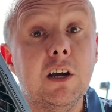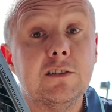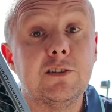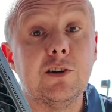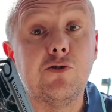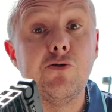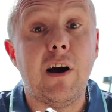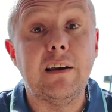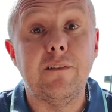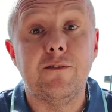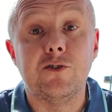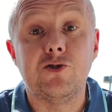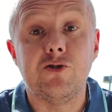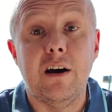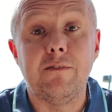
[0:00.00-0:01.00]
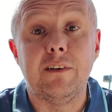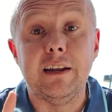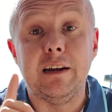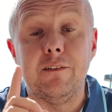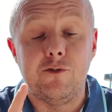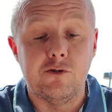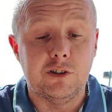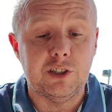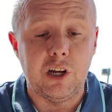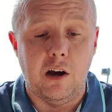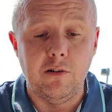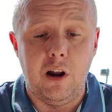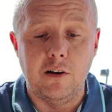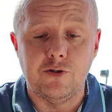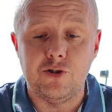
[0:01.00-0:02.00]
So great for traveling. If you're a
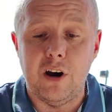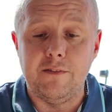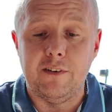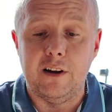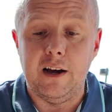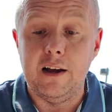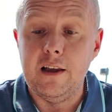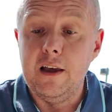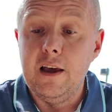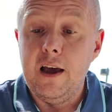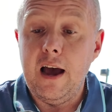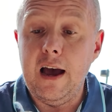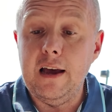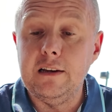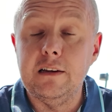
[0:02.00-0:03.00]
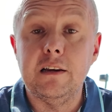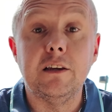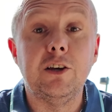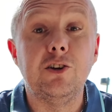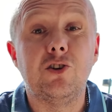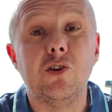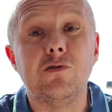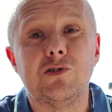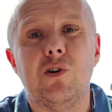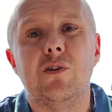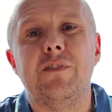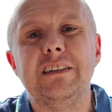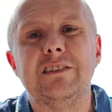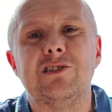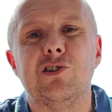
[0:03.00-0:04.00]
solo traveler and you do sort
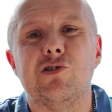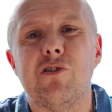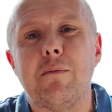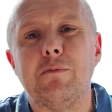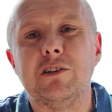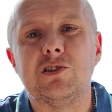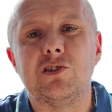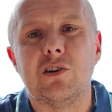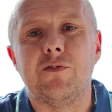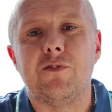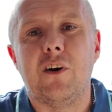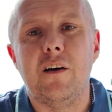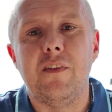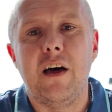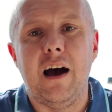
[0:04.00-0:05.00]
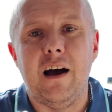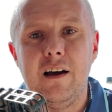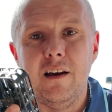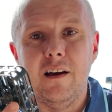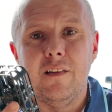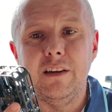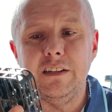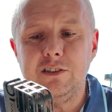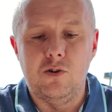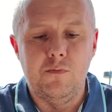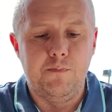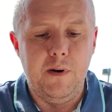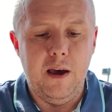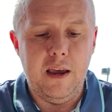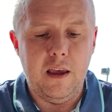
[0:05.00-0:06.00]
of Instagram and stuff like that, this
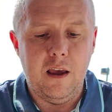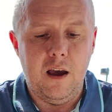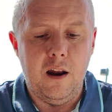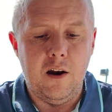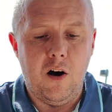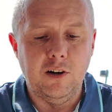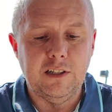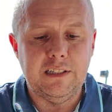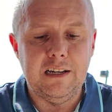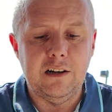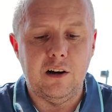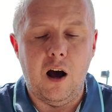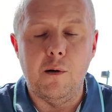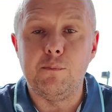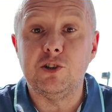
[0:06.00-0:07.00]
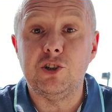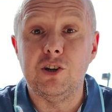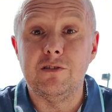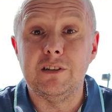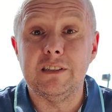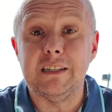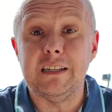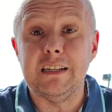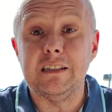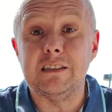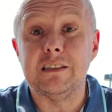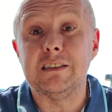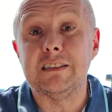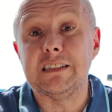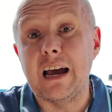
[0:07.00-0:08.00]
could be an ideal opportunity
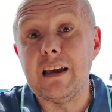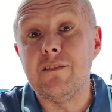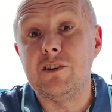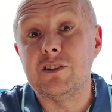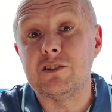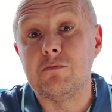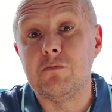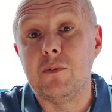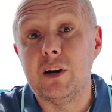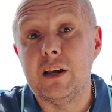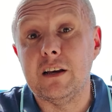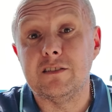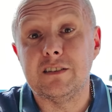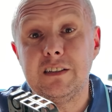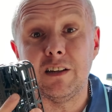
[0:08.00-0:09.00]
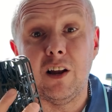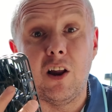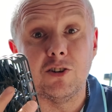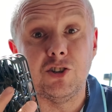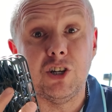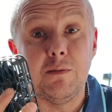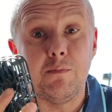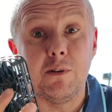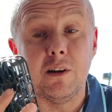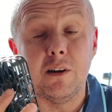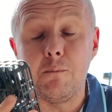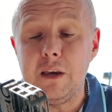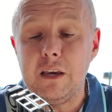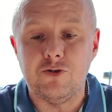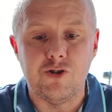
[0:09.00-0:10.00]
to save you some money because it's a lot cheaper than
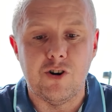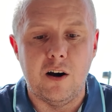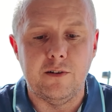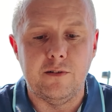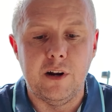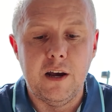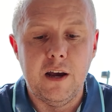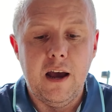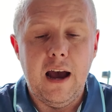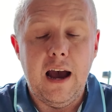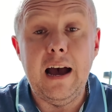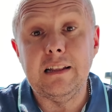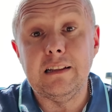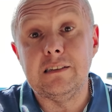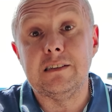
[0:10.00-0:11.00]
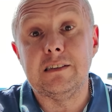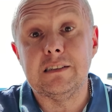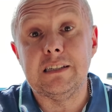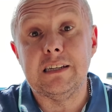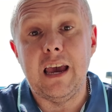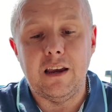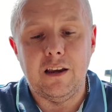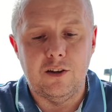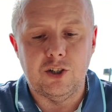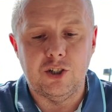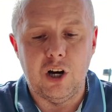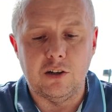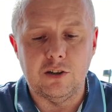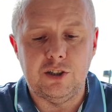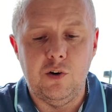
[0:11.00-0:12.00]
a big drone and to get you the
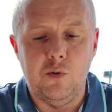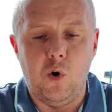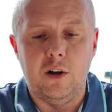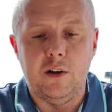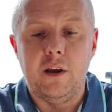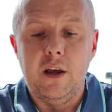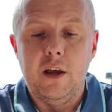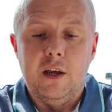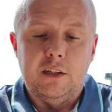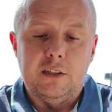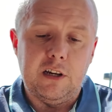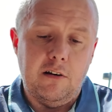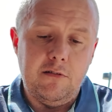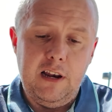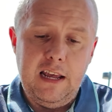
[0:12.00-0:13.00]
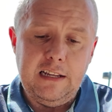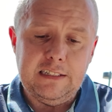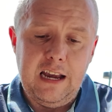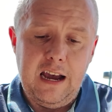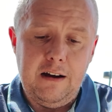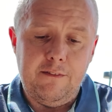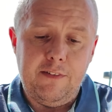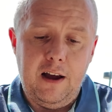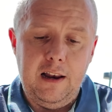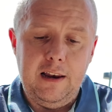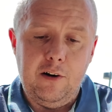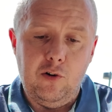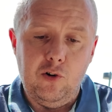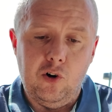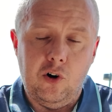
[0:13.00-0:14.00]
shots you want. So let's have a
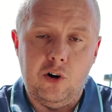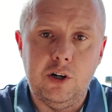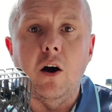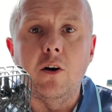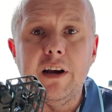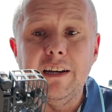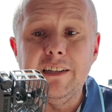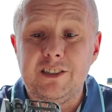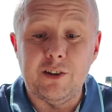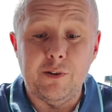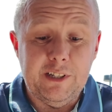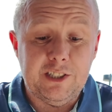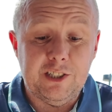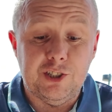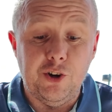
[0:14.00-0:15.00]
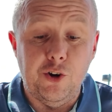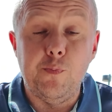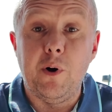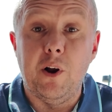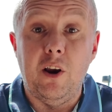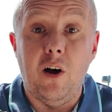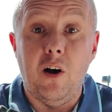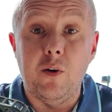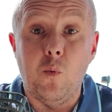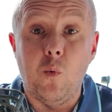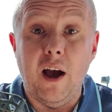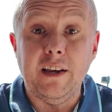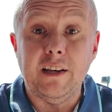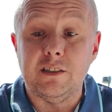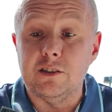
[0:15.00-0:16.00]
little look. Okay, so it's super
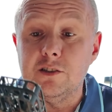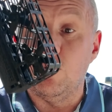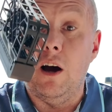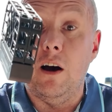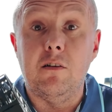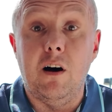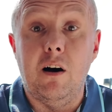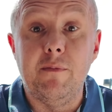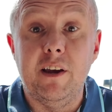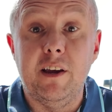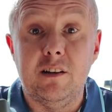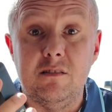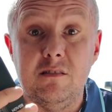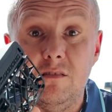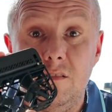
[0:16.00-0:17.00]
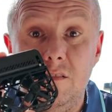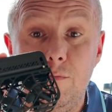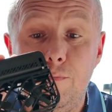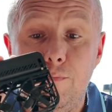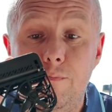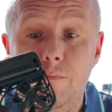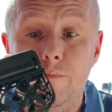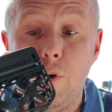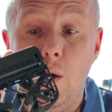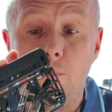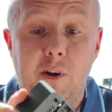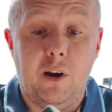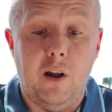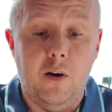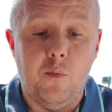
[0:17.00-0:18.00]
lightweight as well. I mean,
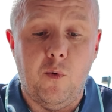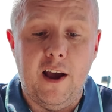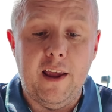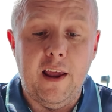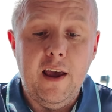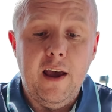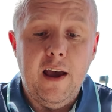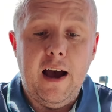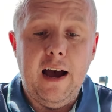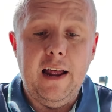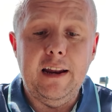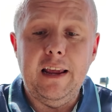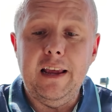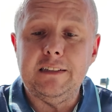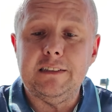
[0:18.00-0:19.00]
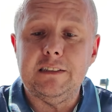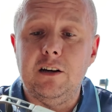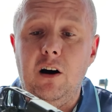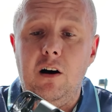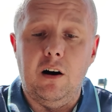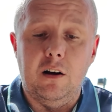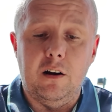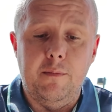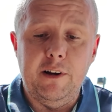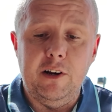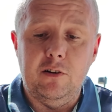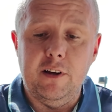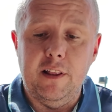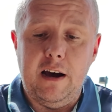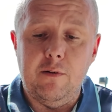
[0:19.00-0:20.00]
proper lightweight. And it's got, I mean,
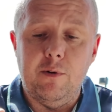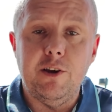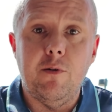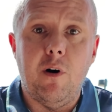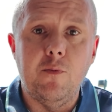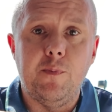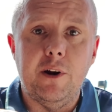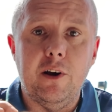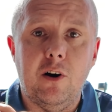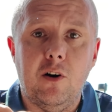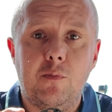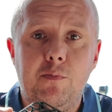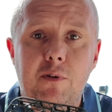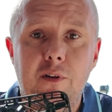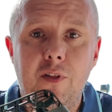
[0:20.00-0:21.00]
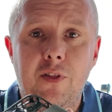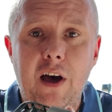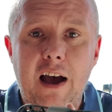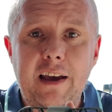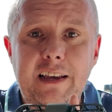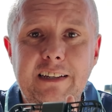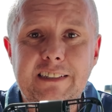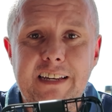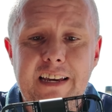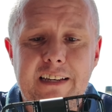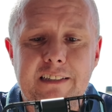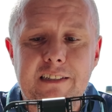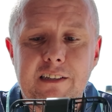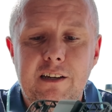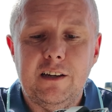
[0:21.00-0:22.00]
look at that. When you open it up, that is
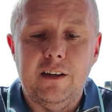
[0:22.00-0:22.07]
it.